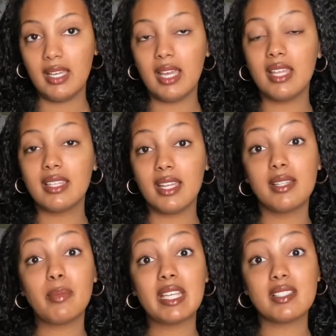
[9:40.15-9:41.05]
and that
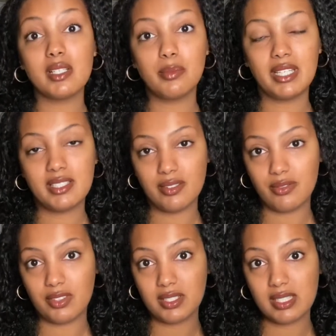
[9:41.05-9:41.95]
makes a big
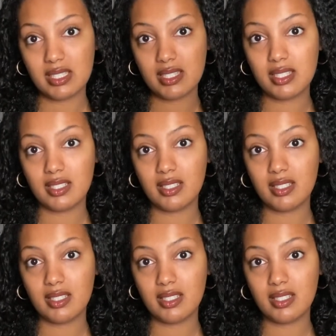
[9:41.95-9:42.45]
difference.